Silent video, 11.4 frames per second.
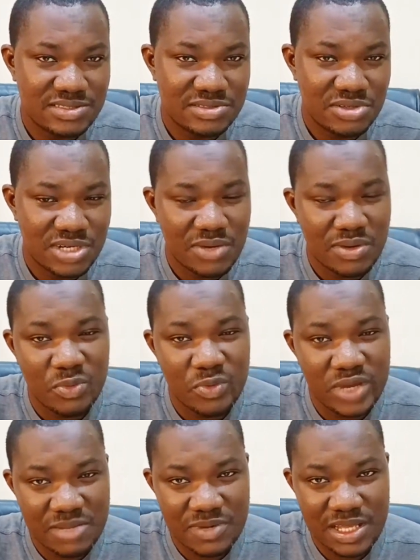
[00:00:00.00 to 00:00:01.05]
on our
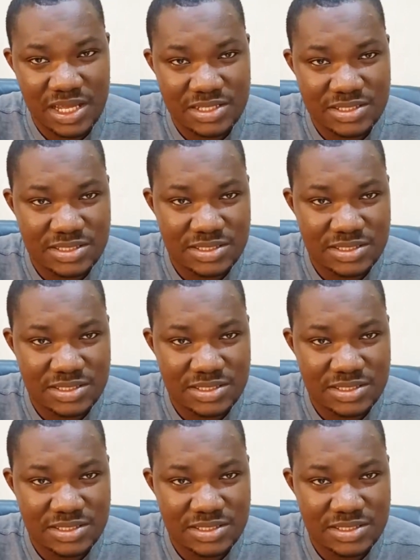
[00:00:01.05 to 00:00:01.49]
wing players.